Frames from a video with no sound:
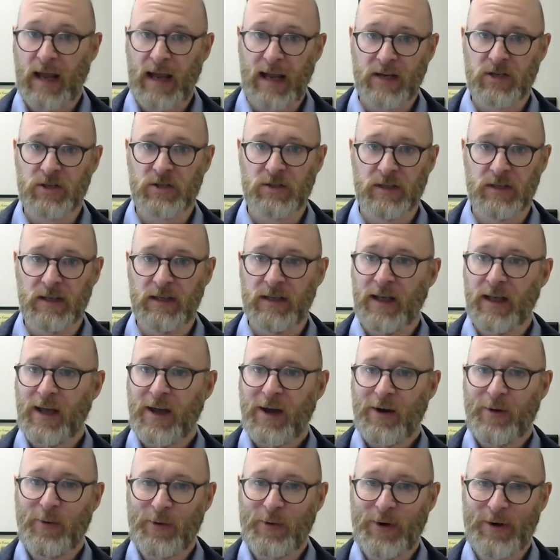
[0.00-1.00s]
Actually,
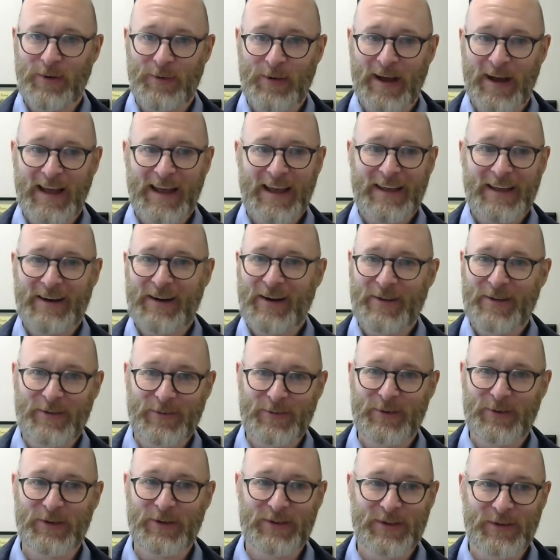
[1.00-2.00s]
the
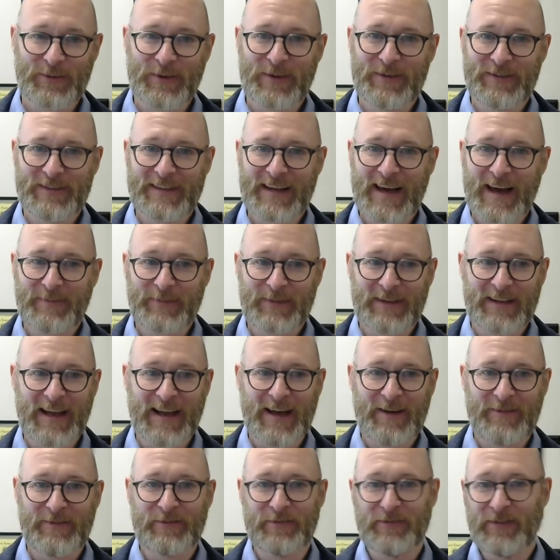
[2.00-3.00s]
rules that we've adopted
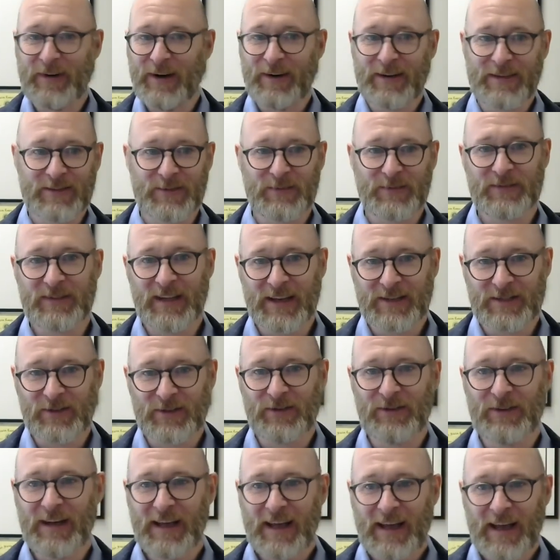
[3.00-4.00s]
have very
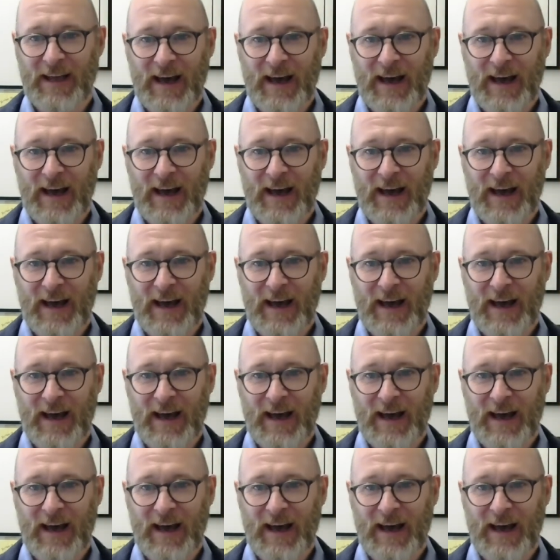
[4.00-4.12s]
substantial